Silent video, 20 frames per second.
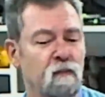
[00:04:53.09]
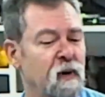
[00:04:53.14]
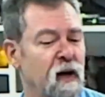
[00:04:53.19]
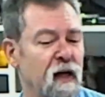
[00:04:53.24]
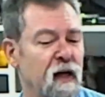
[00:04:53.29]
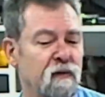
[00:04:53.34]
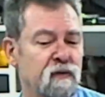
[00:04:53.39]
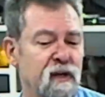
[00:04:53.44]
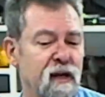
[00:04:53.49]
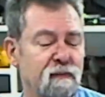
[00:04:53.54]

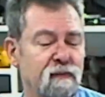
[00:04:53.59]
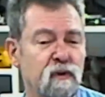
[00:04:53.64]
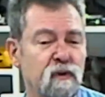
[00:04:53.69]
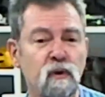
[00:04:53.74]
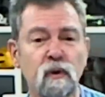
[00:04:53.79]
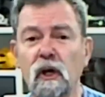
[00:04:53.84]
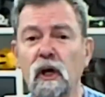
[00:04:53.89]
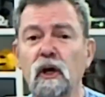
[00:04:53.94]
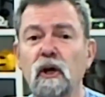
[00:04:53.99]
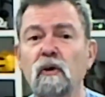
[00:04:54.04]
Path chamfer
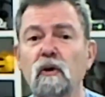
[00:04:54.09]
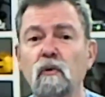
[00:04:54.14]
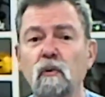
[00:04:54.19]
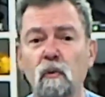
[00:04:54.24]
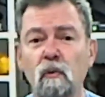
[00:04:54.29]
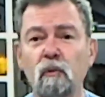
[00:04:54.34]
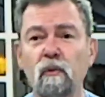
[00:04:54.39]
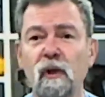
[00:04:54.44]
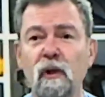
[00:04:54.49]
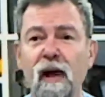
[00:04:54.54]
tool?
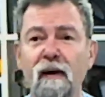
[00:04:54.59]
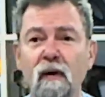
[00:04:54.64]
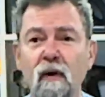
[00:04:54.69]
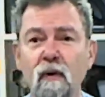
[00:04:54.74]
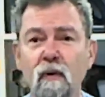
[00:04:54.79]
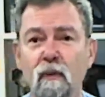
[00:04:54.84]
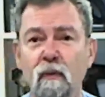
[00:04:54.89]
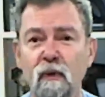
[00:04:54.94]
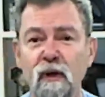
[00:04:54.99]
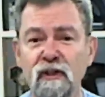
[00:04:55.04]
Have a look,